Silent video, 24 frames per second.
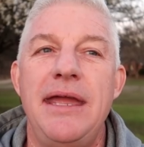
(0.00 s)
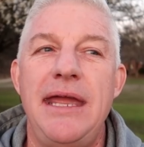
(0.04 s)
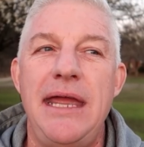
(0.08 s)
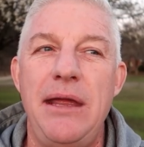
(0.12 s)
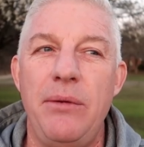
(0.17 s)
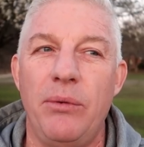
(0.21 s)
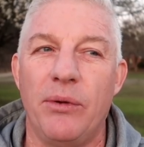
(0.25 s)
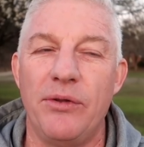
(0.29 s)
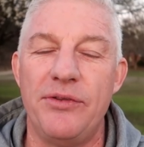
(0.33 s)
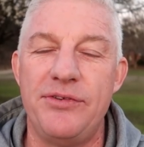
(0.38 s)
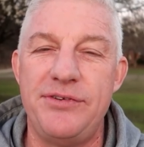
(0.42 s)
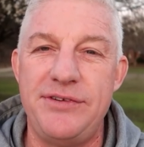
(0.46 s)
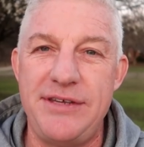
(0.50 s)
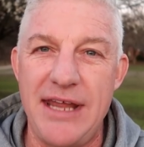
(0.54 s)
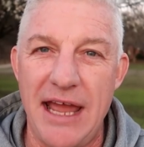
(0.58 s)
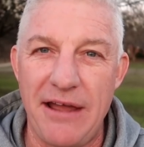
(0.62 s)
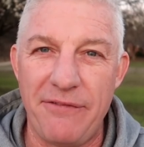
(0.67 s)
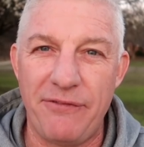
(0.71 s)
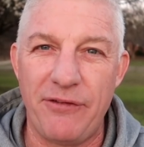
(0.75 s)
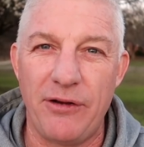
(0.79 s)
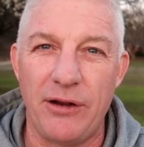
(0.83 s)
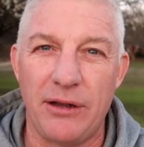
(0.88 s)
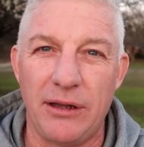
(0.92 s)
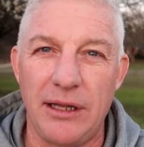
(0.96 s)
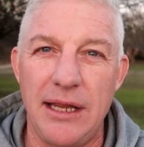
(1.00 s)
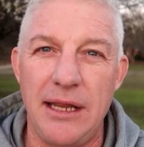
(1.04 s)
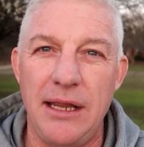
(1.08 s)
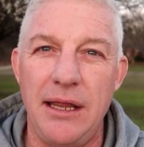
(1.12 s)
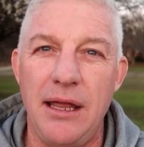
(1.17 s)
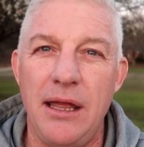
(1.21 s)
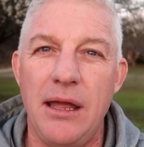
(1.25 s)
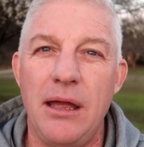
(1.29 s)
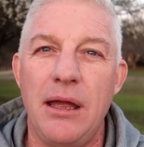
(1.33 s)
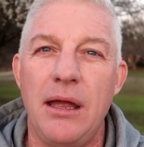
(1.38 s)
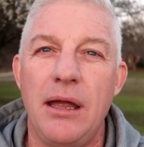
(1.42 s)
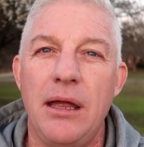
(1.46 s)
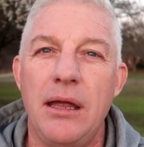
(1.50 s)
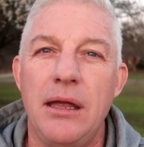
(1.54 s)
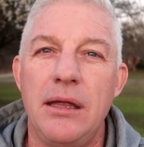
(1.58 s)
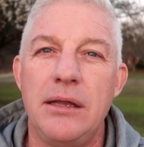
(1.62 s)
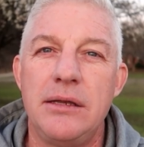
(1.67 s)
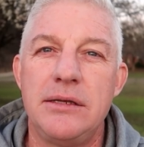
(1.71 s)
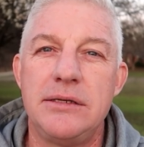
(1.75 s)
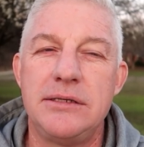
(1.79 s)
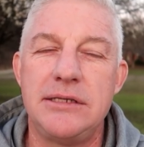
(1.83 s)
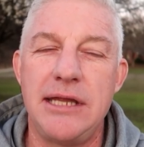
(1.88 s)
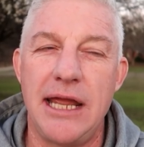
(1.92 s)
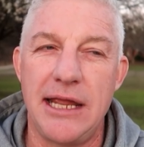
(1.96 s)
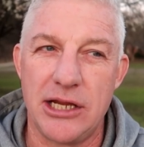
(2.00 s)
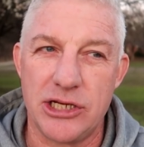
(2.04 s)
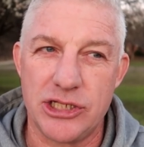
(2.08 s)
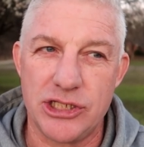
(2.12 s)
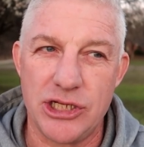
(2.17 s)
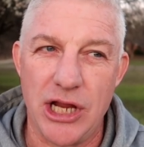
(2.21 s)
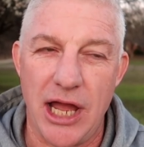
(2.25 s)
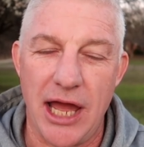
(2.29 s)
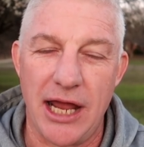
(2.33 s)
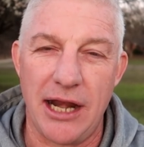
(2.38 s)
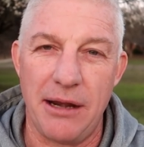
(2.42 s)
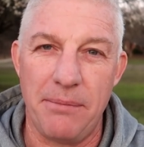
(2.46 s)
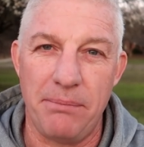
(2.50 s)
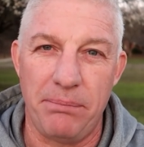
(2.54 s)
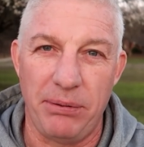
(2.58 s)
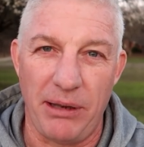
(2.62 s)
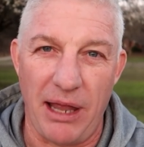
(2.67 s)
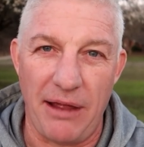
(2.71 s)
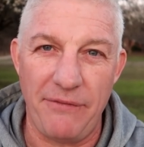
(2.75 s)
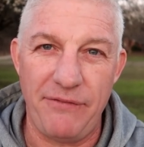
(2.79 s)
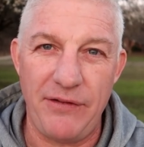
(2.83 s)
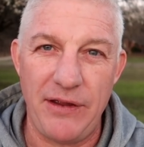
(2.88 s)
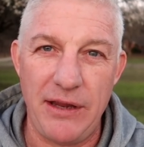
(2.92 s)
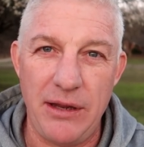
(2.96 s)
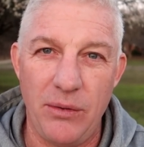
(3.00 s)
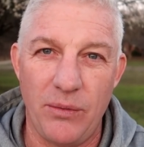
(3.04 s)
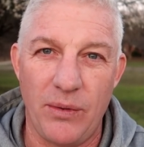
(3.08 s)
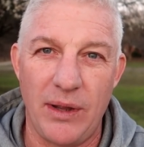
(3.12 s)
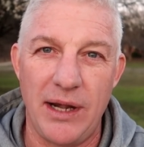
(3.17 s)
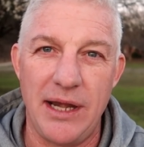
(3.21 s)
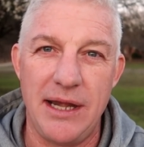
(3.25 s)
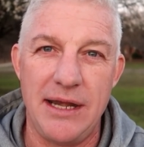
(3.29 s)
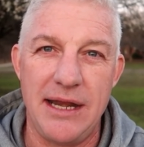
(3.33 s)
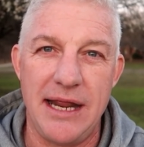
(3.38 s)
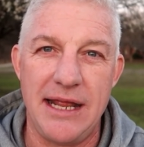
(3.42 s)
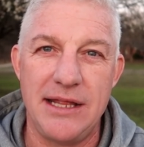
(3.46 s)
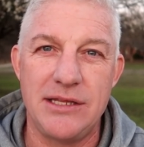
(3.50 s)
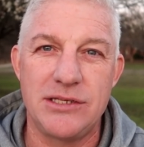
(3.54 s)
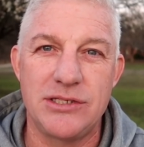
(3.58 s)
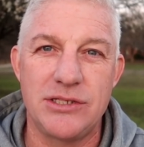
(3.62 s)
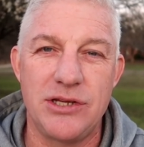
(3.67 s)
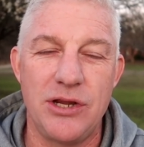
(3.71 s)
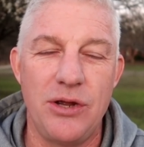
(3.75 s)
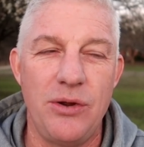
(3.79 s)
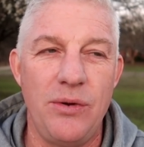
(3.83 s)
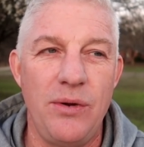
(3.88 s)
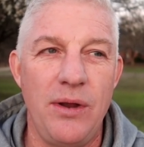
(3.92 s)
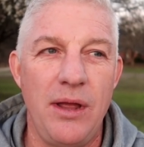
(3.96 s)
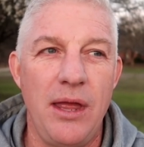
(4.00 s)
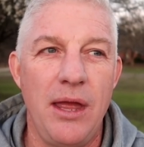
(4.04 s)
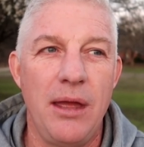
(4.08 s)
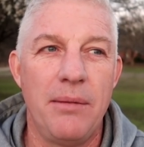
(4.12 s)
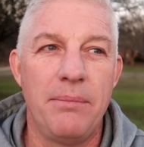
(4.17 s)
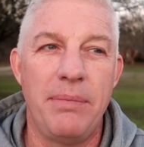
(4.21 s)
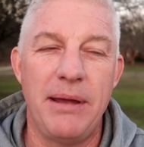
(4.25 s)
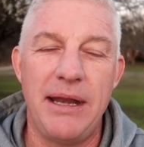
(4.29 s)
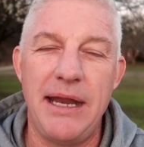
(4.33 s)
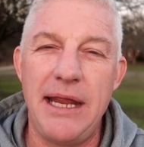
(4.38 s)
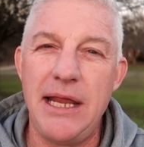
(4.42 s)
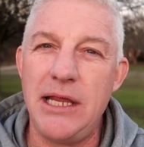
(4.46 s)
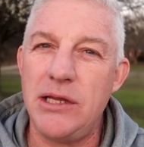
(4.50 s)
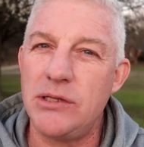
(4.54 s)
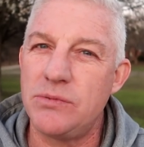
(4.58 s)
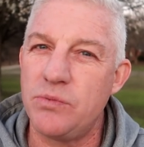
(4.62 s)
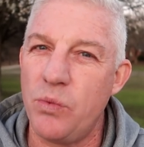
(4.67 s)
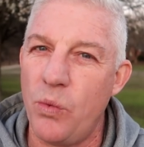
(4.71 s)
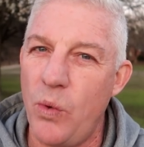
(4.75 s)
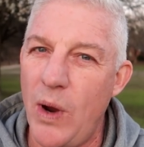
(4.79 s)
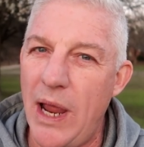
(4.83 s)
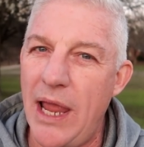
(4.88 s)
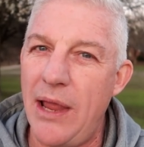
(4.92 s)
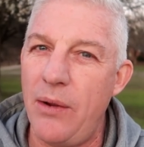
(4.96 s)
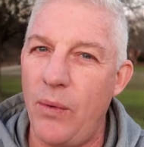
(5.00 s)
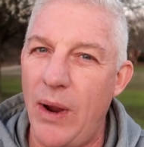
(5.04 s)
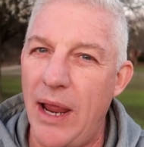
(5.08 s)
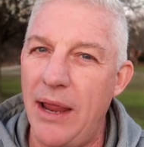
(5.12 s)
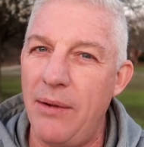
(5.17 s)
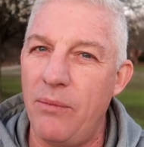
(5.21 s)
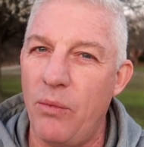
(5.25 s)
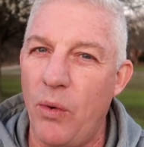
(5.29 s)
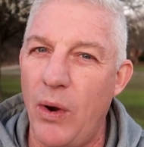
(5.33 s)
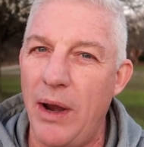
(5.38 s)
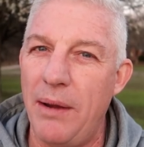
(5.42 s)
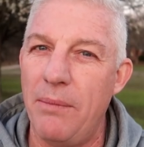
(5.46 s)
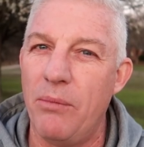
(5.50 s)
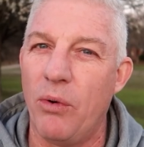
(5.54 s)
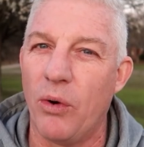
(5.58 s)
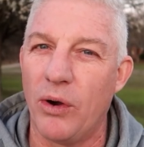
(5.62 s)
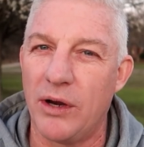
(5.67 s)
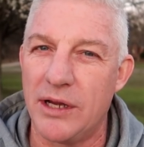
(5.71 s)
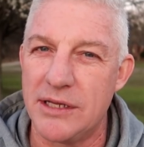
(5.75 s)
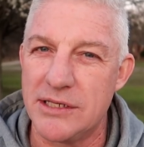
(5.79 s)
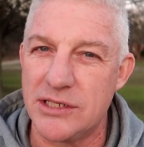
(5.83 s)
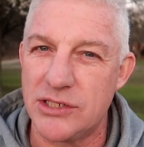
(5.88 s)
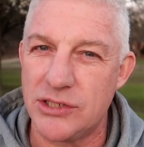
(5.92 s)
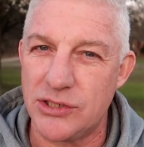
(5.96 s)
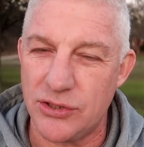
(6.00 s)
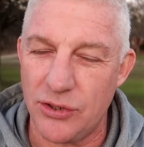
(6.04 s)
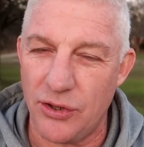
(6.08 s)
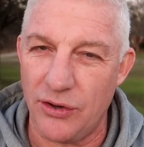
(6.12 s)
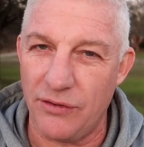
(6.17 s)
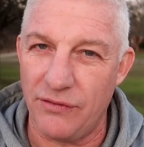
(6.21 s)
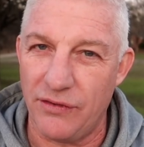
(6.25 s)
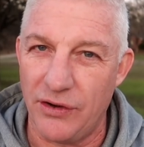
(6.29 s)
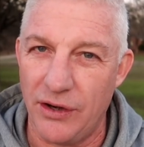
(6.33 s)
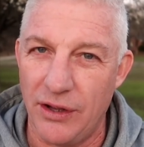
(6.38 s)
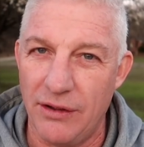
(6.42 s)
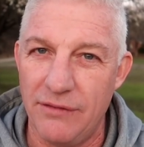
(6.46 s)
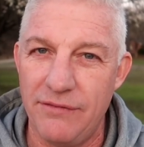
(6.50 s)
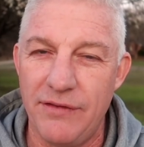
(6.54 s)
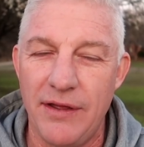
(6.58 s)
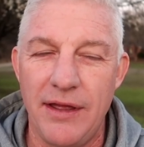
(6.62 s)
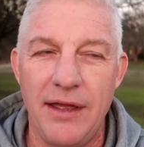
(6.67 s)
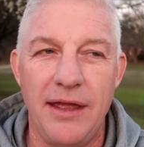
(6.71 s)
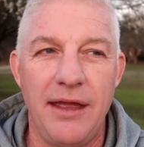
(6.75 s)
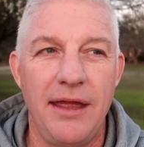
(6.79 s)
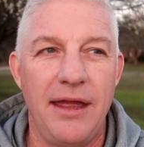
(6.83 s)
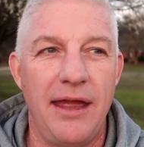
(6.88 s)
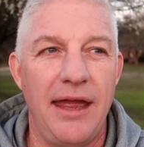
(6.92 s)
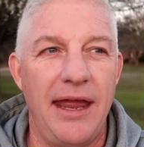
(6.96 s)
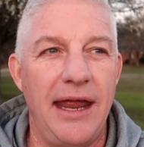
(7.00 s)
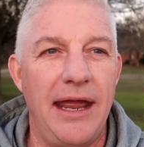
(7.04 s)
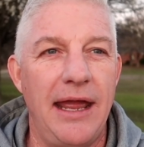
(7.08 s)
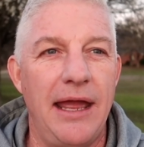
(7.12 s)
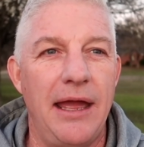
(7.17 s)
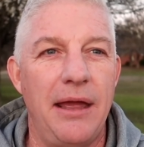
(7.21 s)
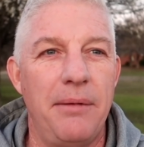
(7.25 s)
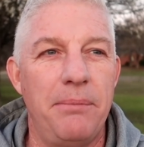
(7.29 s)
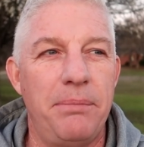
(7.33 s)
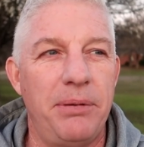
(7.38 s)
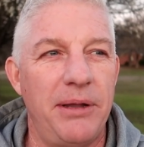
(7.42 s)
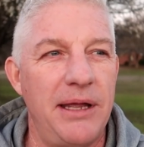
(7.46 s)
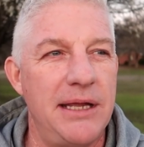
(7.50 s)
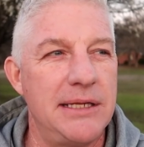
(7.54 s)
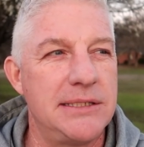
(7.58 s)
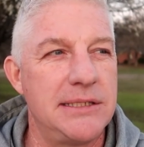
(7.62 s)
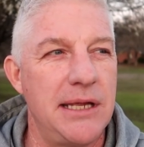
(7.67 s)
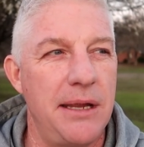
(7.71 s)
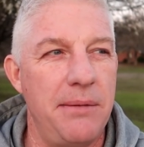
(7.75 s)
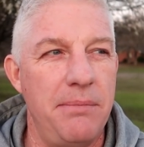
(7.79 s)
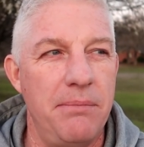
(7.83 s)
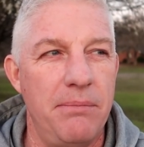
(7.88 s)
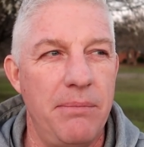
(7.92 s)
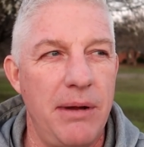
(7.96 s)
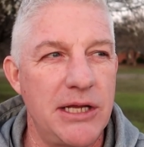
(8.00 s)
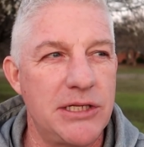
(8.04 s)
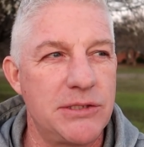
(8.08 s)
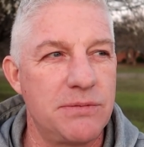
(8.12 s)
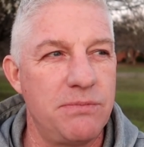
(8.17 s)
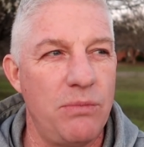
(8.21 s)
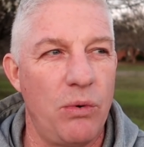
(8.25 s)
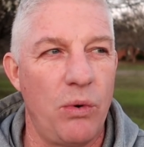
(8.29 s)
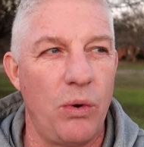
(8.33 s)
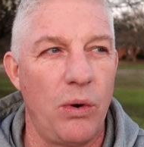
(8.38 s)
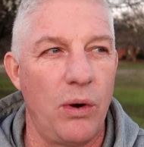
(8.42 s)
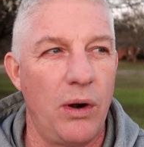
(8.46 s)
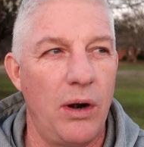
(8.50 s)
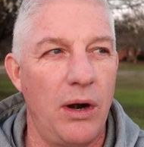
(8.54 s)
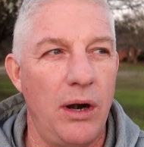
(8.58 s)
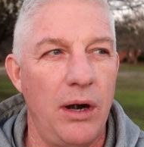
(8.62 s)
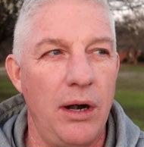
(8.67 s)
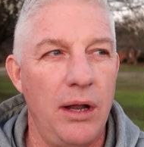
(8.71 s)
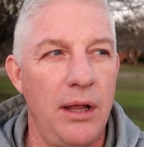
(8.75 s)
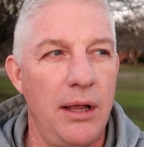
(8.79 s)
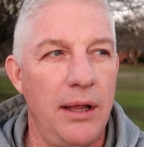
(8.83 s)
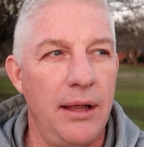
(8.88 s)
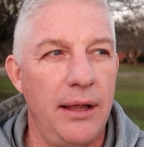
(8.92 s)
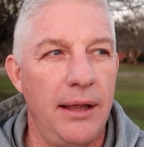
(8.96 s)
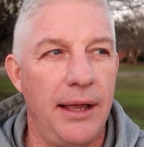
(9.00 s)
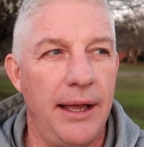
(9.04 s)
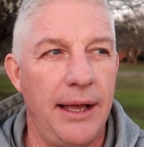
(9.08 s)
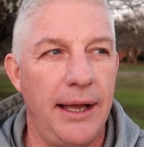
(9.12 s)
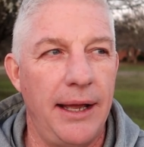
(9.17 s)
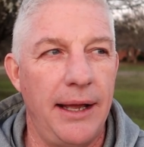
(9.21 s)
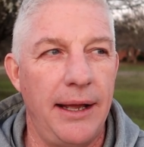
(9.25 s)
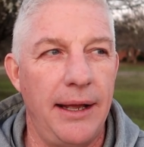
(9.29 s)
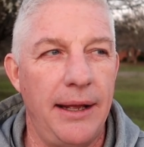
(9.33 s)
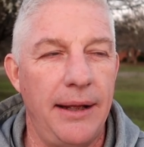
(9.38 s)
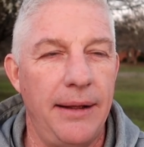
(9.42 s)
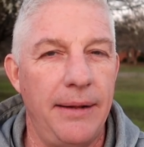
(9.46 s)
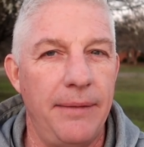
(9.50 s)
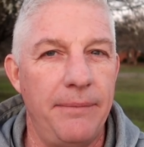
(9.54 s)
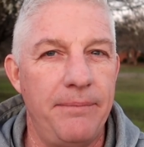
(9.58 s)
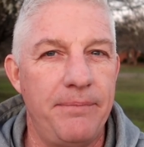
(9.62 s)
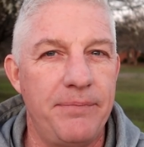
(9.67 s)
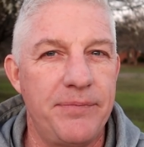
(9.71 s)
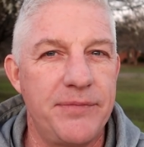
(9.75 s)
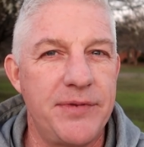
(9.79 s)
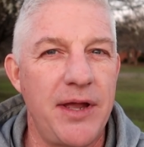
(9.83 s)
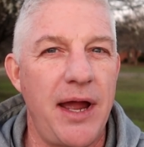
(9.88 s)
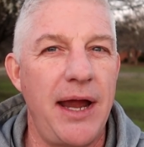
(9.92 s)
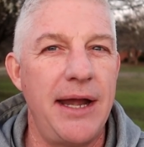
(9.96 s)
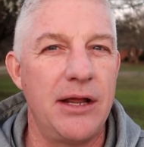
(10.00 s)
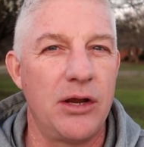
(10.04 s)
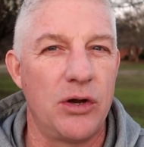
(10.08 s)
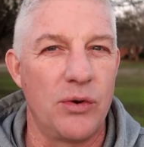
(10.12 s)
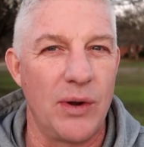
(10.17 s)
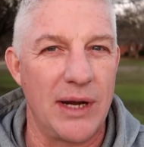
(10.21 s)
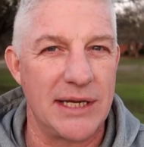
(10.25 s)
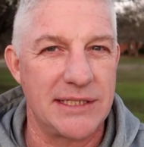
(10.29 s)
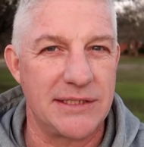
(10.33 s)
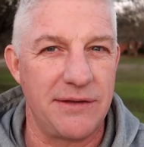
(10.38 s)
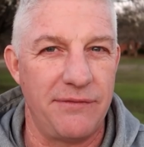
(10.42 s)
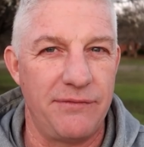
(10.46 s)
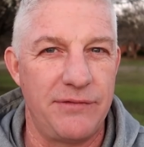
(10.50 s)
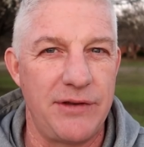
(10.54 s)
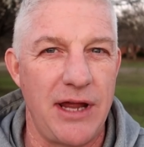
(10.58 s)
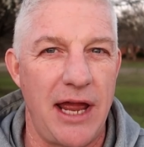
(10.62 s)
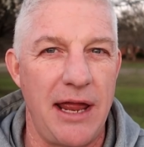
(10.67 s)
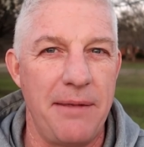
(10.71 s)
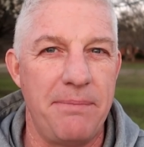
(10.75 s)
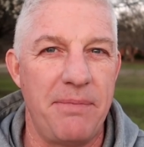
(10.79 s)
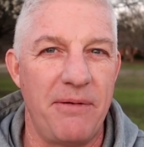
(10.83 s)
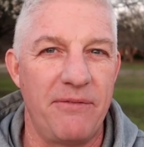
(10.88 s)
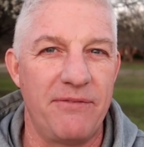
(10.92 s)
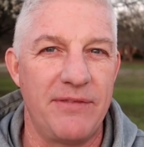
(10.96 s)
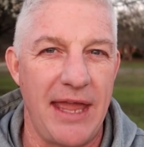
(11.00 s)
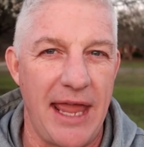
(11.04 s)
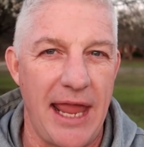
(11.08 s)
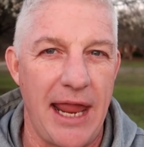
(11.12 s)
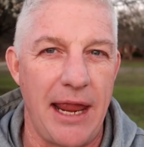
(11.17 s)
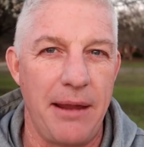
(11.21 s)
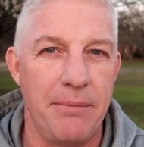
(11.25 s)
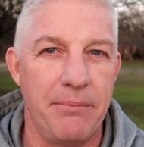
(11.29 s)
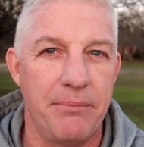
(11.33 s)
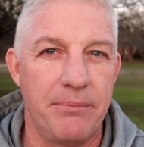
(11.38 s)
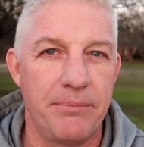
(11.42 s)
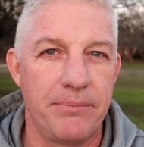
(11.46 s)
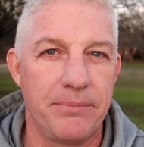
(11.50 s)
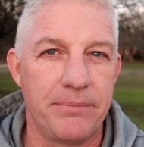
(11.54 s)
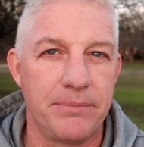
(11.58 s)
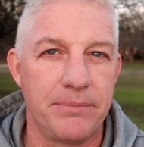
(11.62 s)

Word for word: he will definitely take a shot at bluffing when he needs to, but he's way, way, way more conservative and plays a much more uh, tight, aggressive type of game.